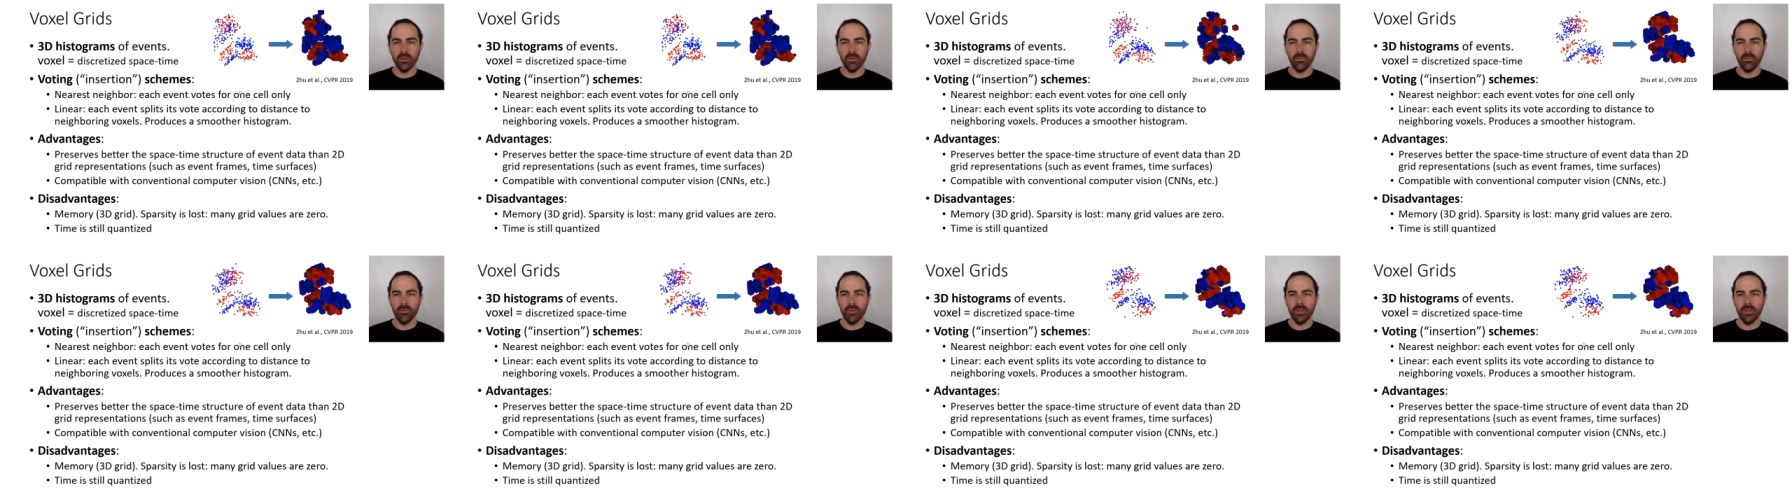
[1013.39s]

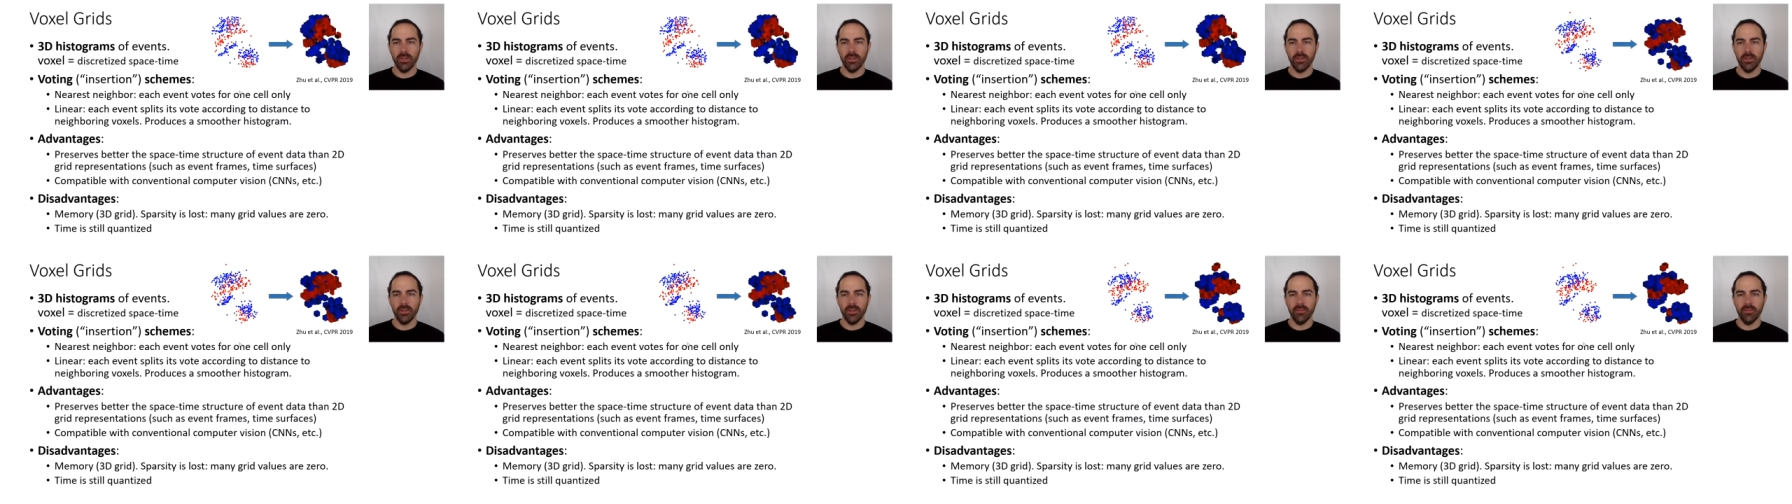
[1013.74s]

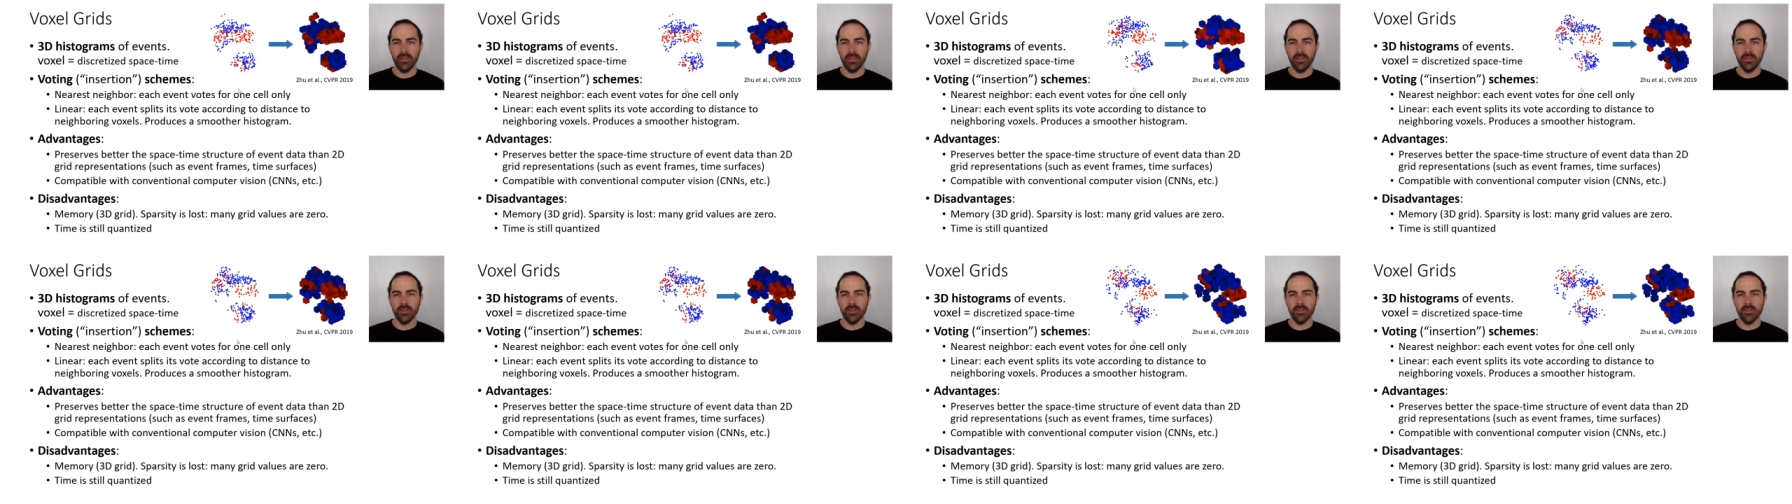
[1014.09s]
where
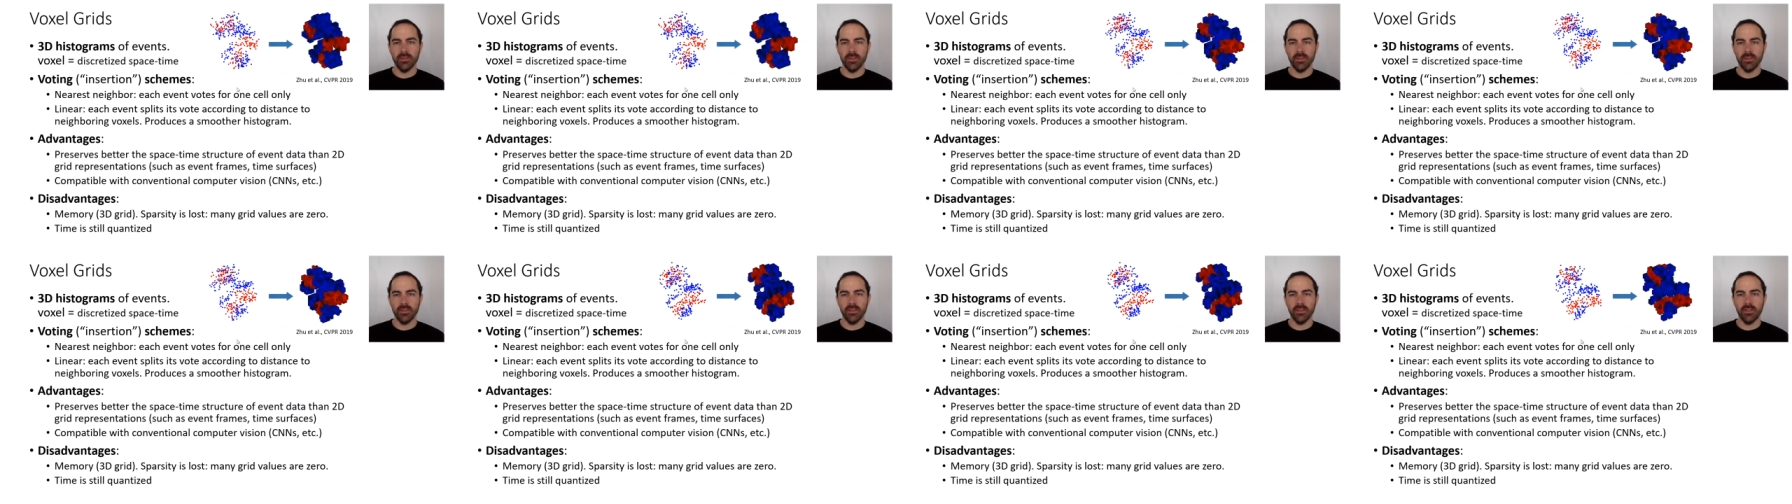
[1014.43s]
events
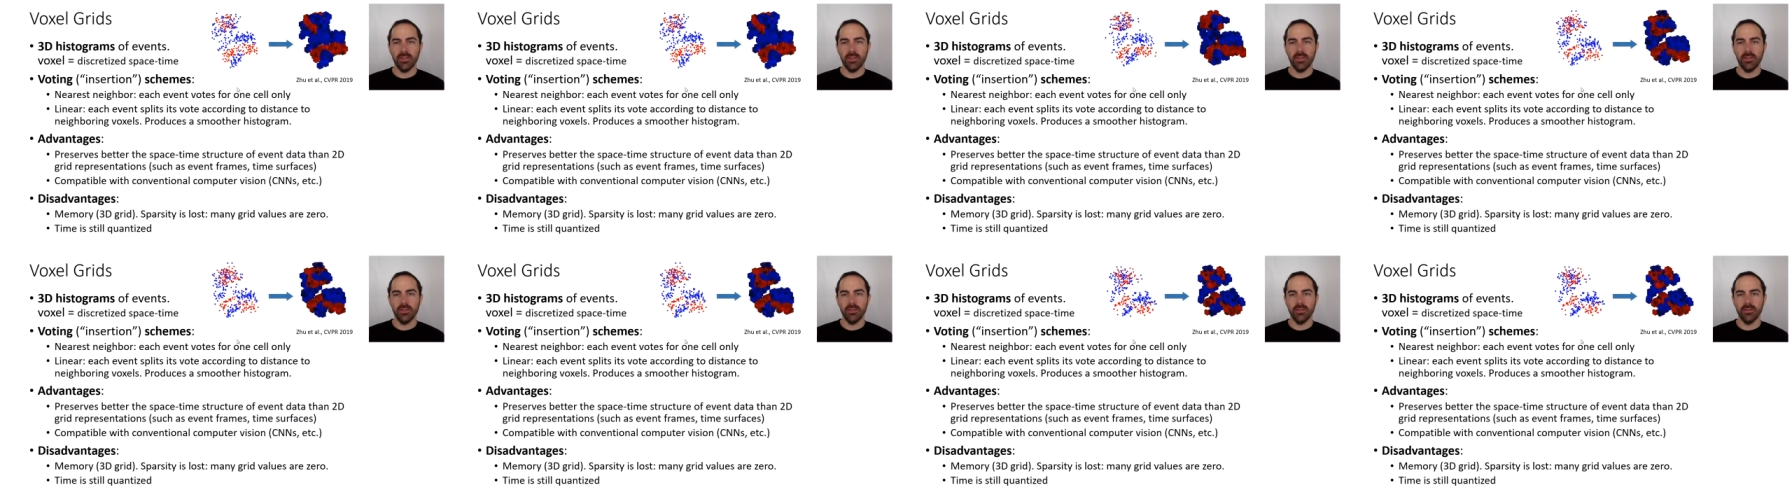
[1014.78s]
that
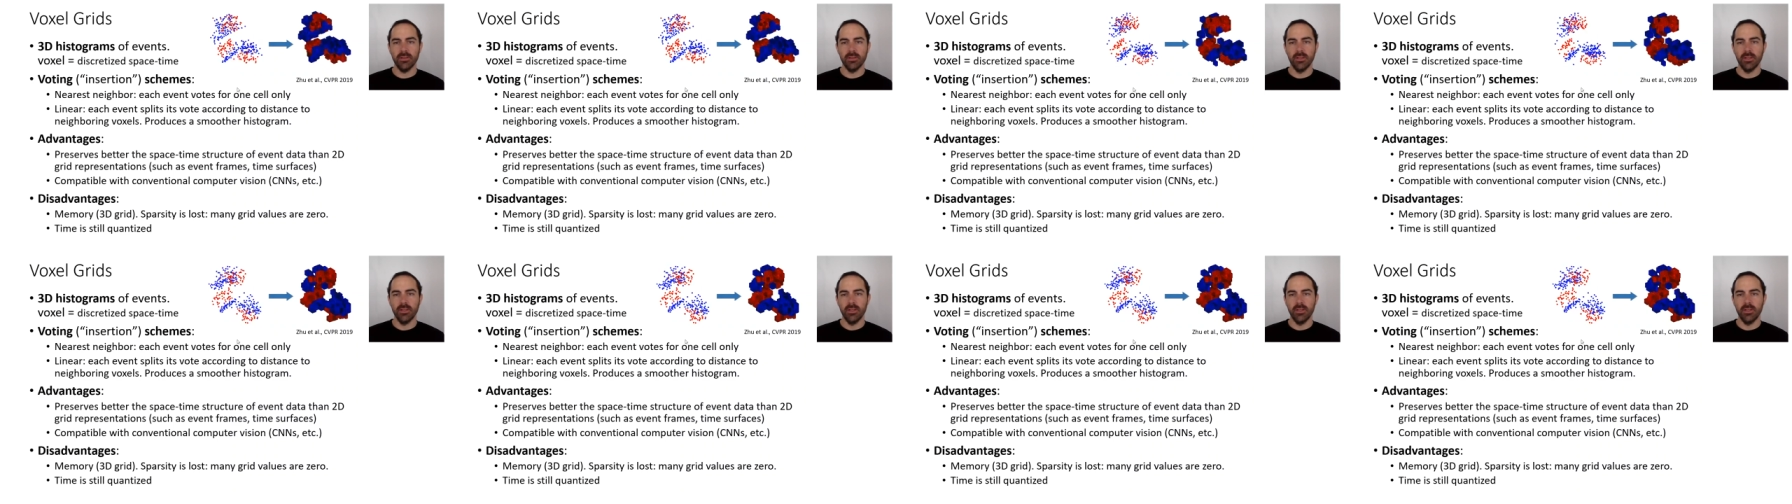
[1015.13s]
are